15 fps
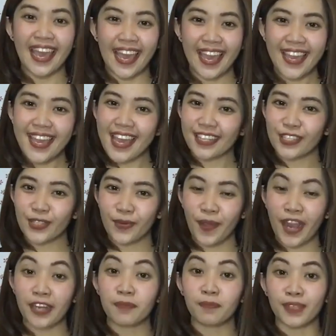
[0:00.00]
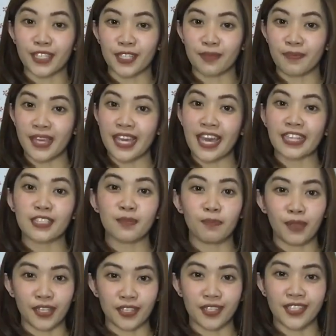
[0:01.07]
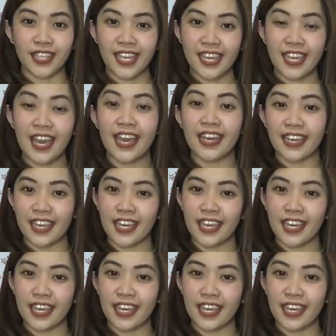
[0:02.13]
ax squared plus bx plus c